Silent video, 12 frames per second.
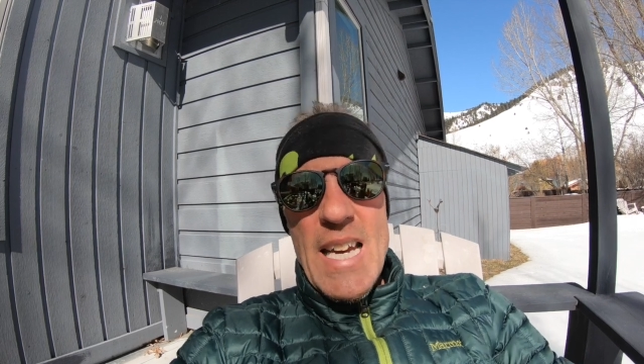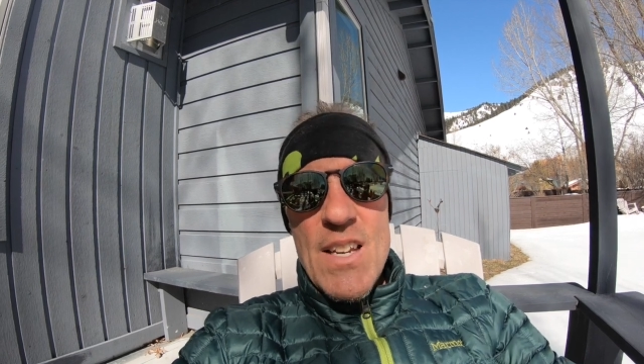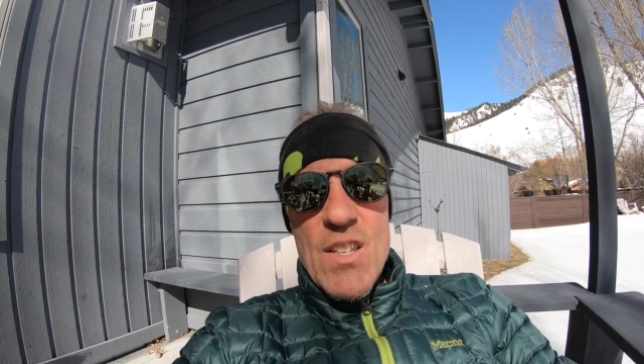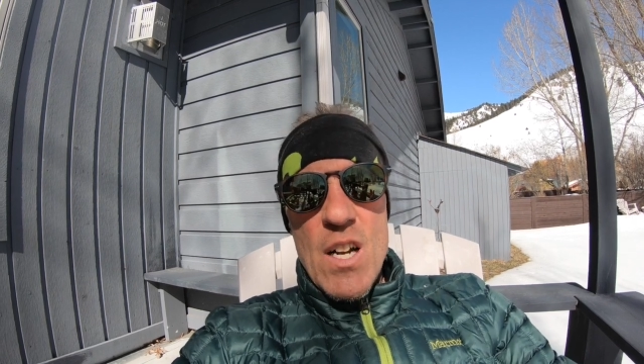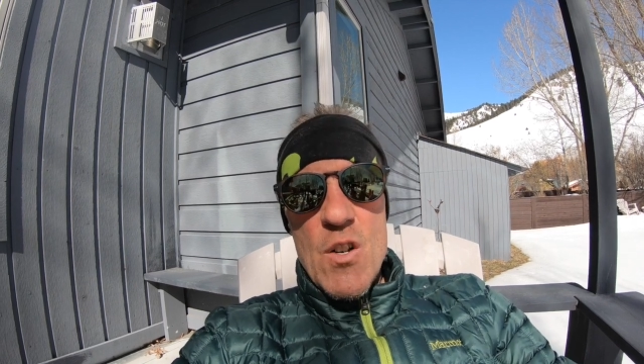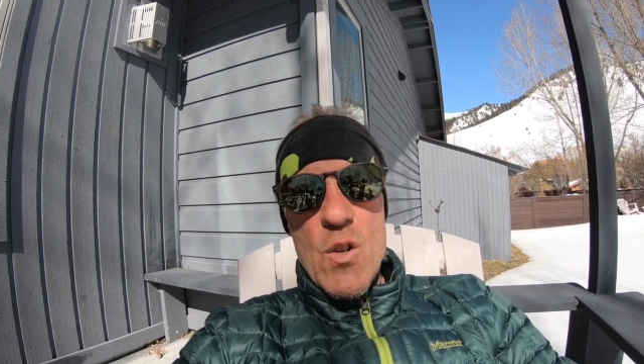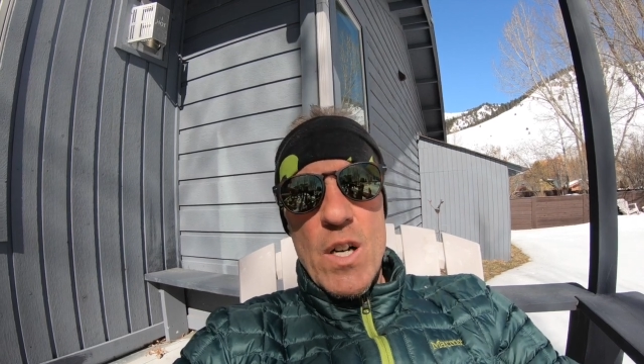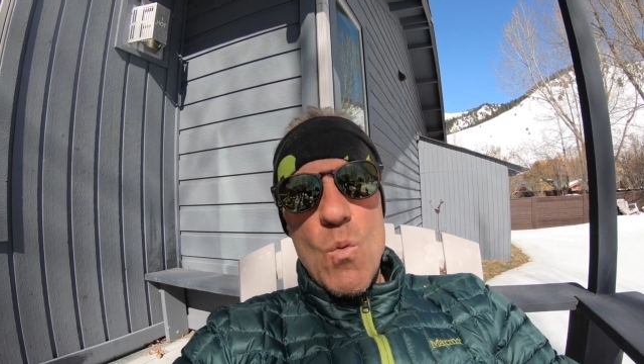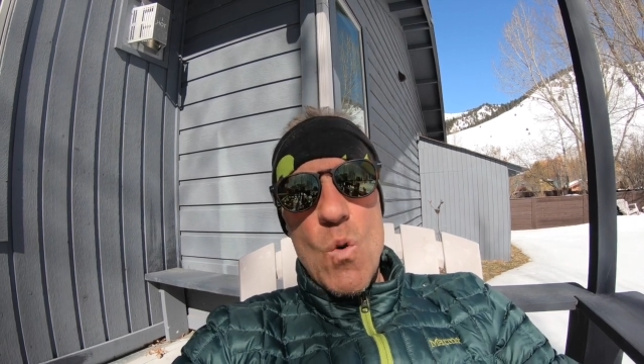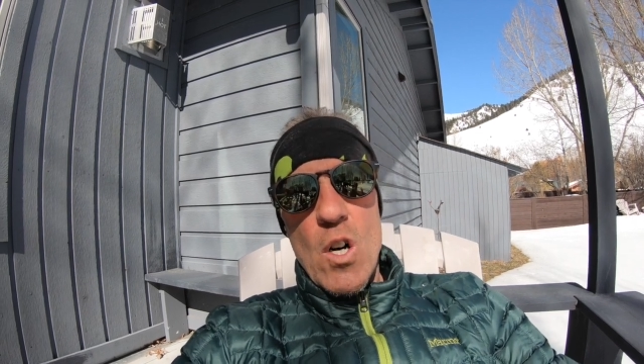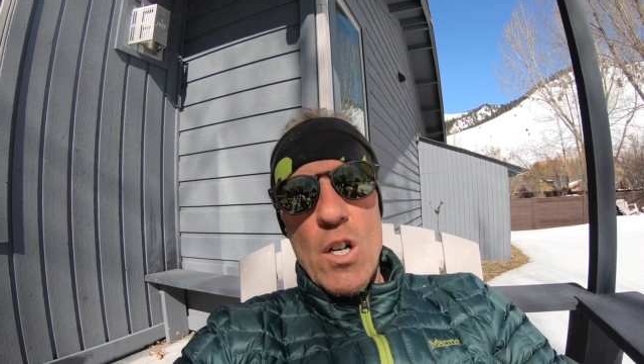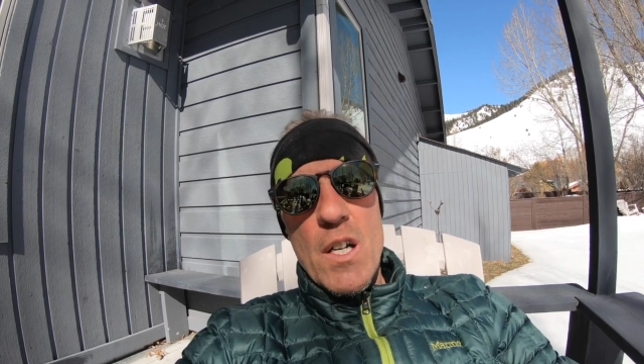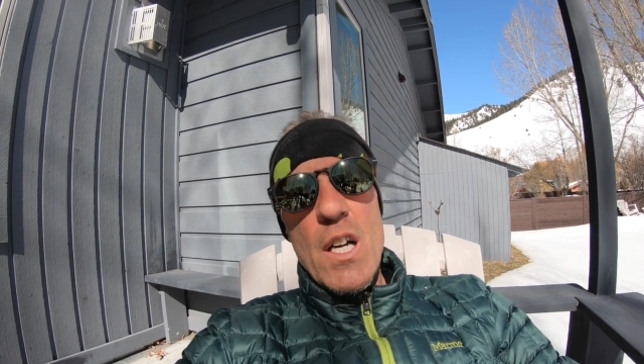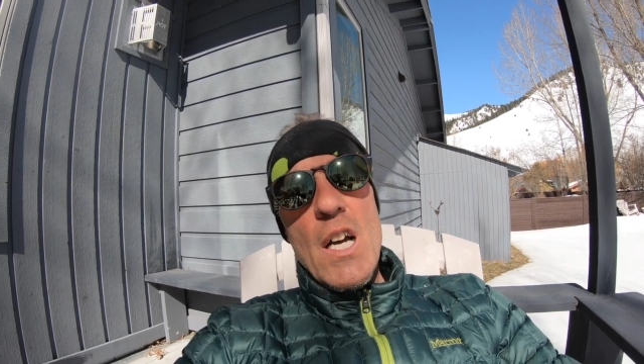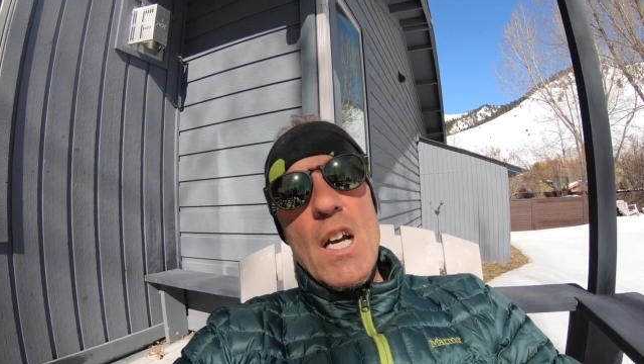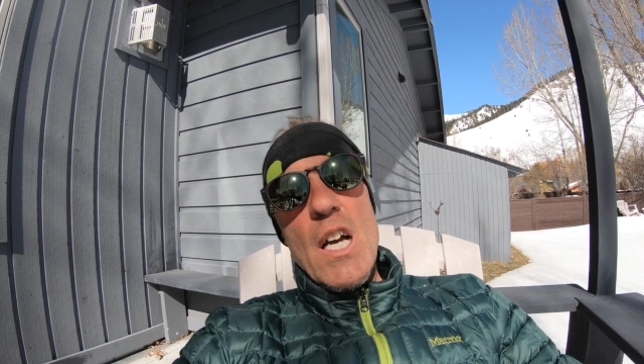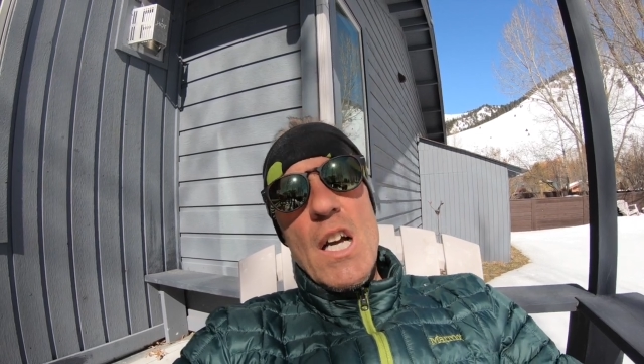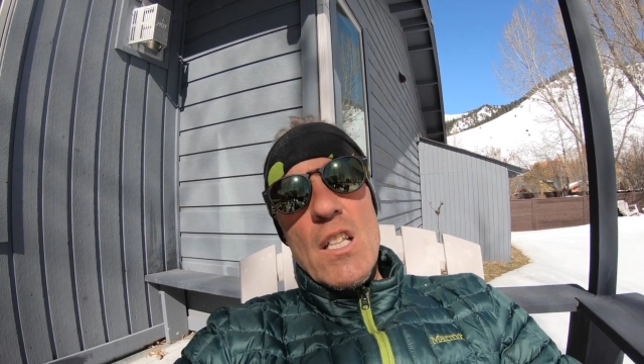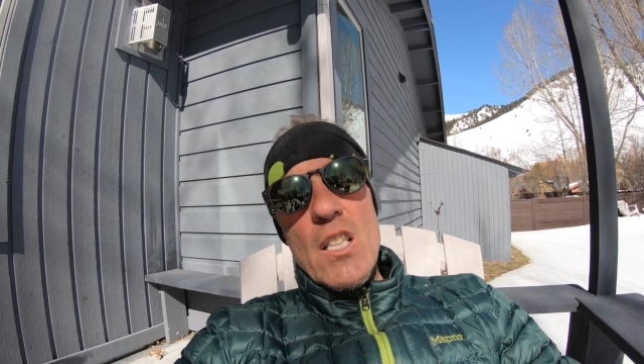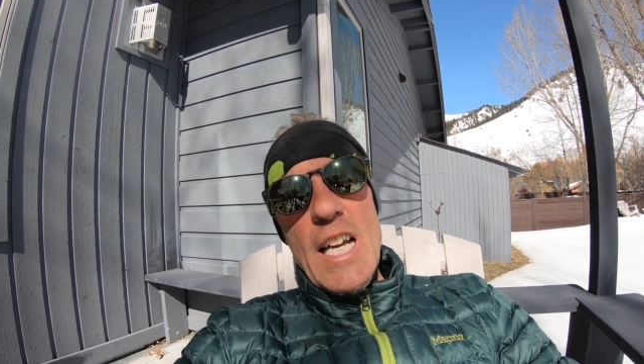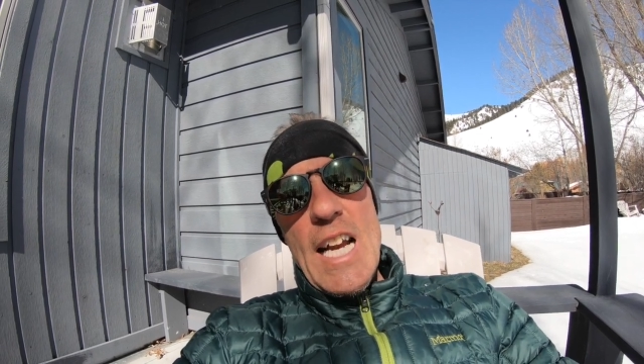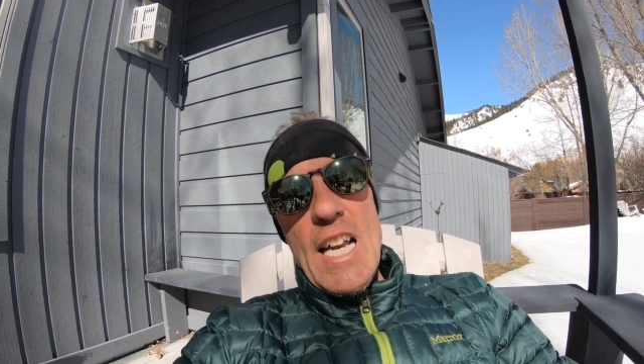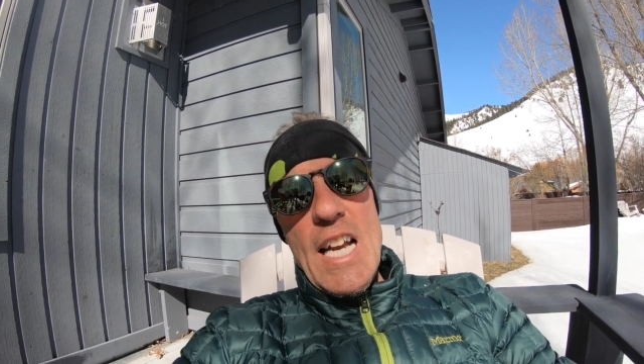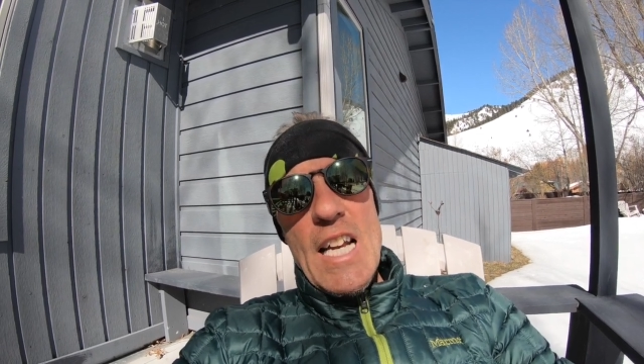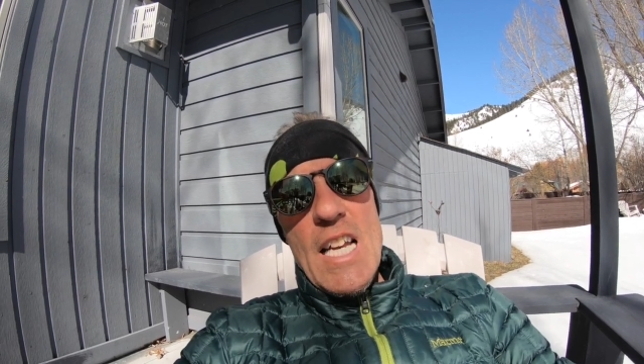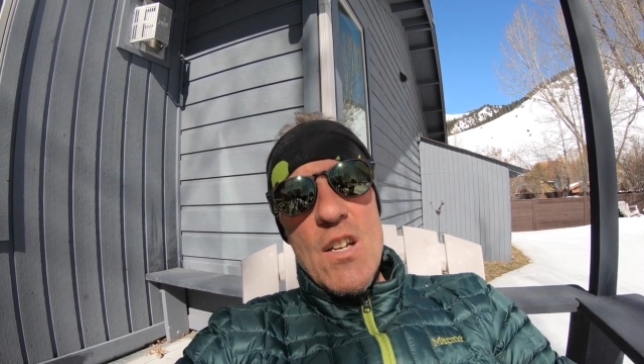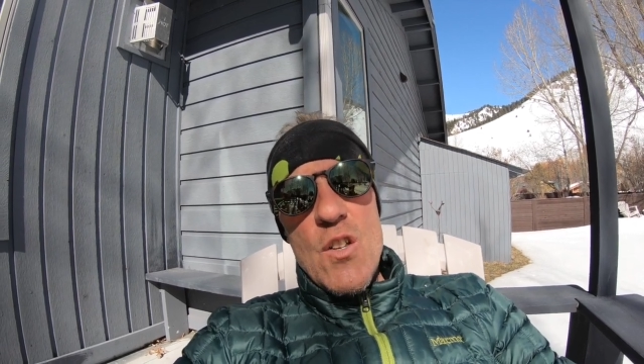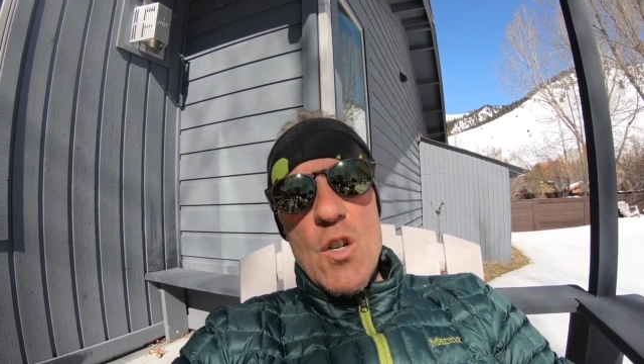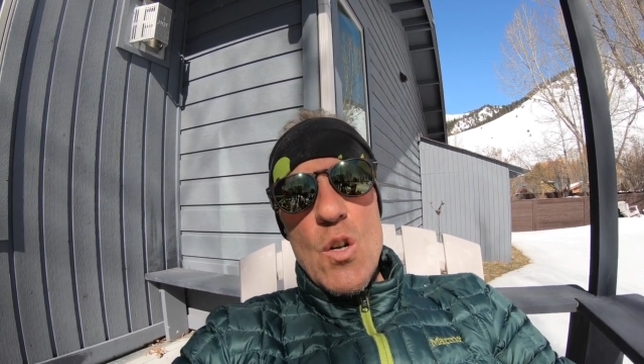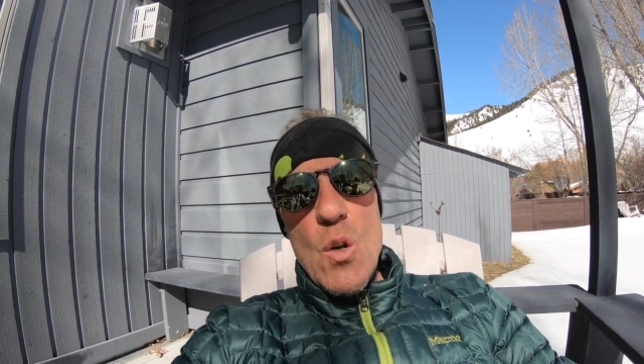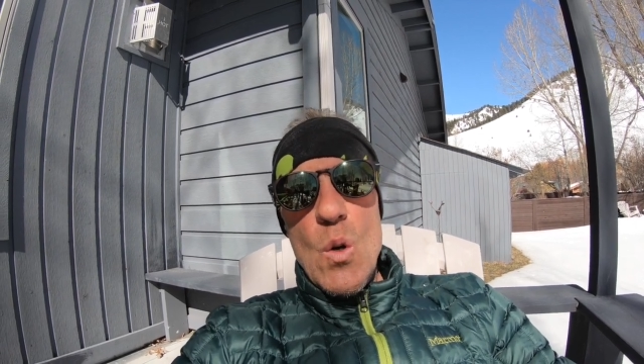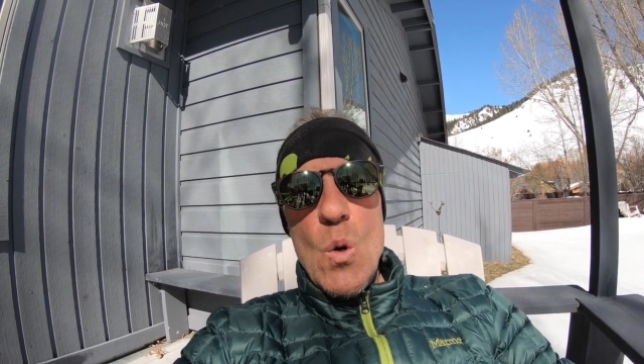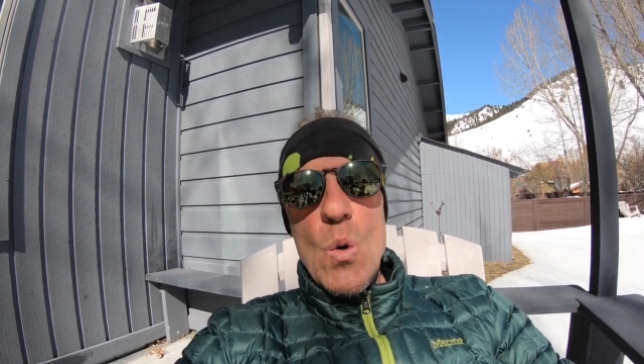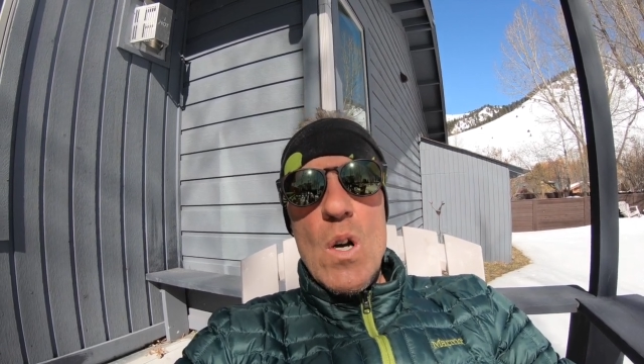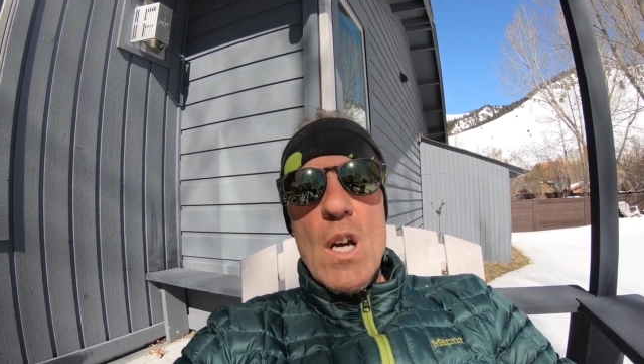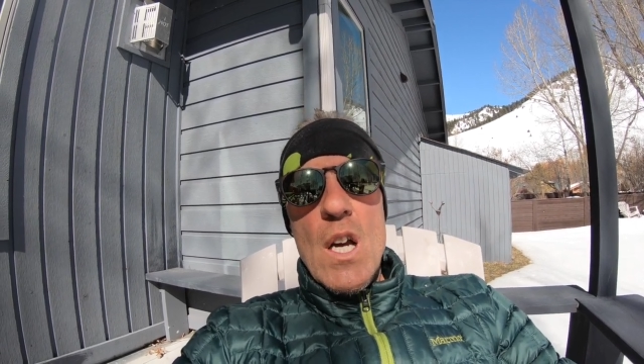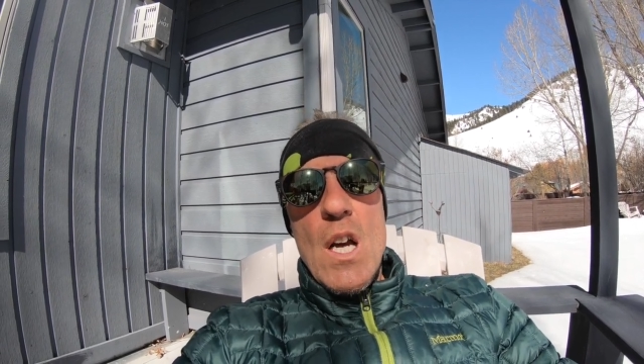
eccentric work leading into